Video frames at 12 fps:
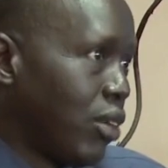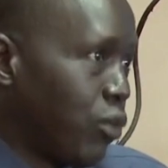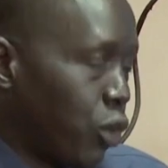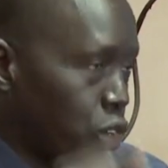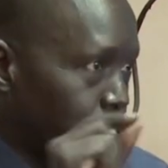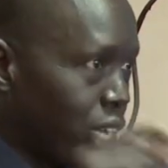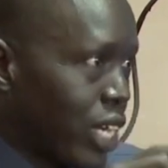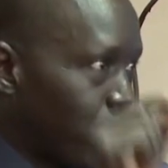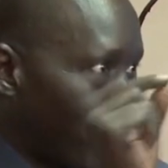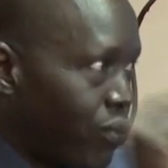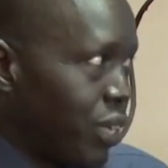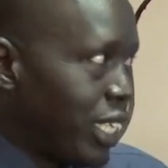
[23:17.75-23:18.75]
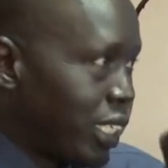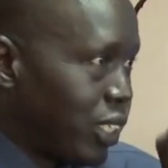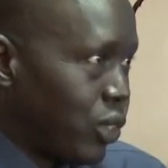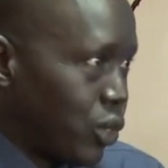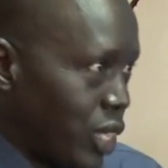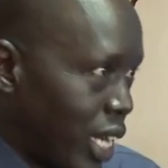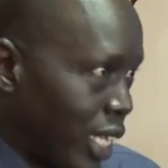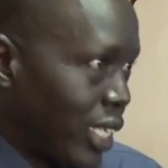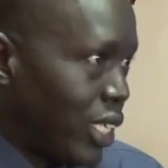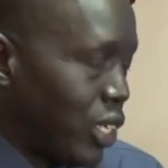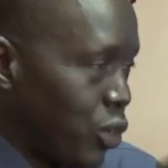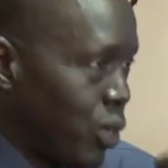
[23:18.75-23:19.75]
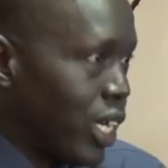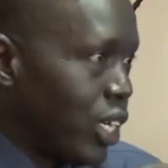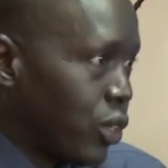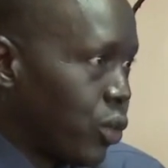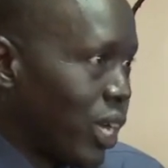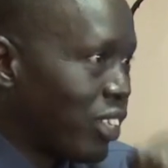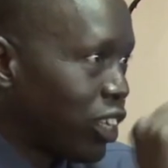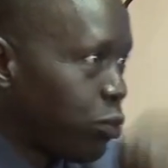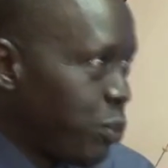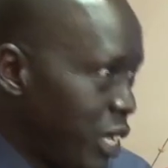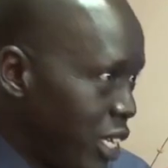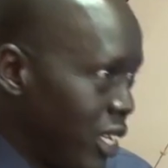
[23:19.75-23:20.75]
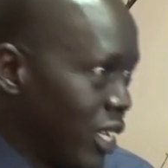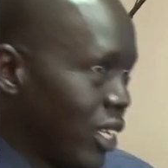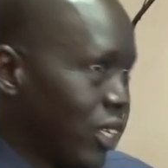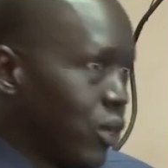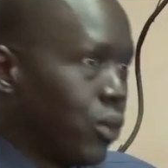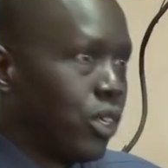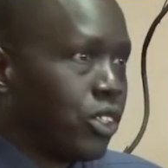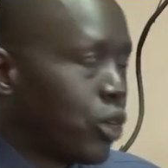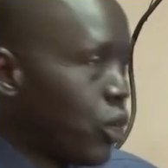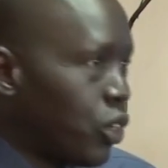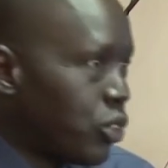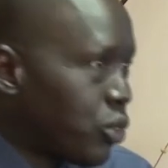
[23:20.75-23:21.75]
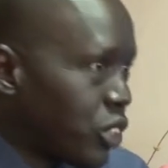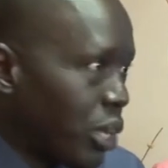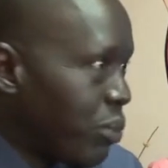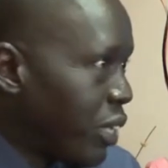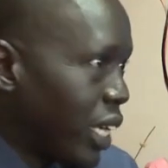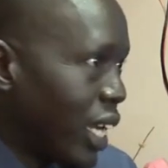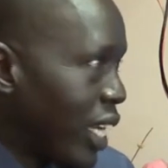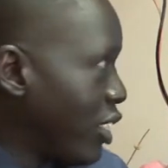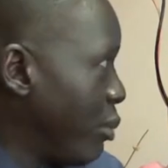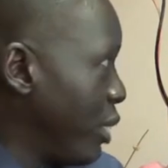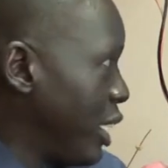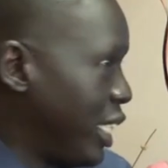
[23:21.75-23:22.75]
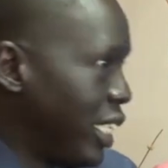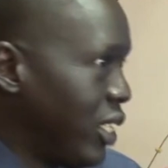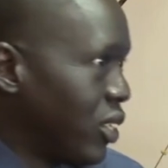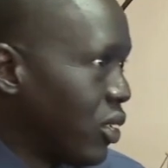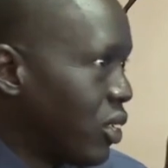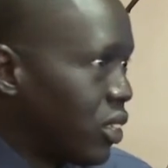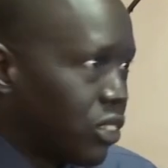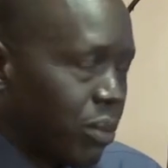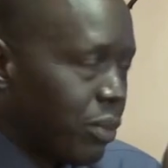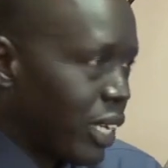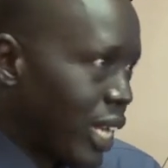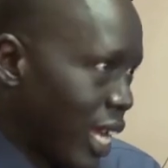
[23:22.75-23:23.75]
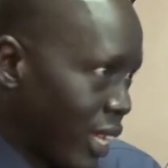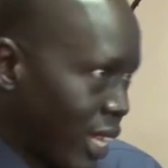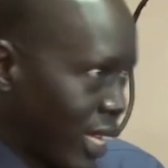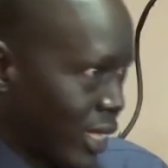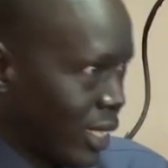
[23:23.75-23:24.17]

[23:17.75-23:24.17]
4 cents converted to that to SSP was close to something like 17 or something like that.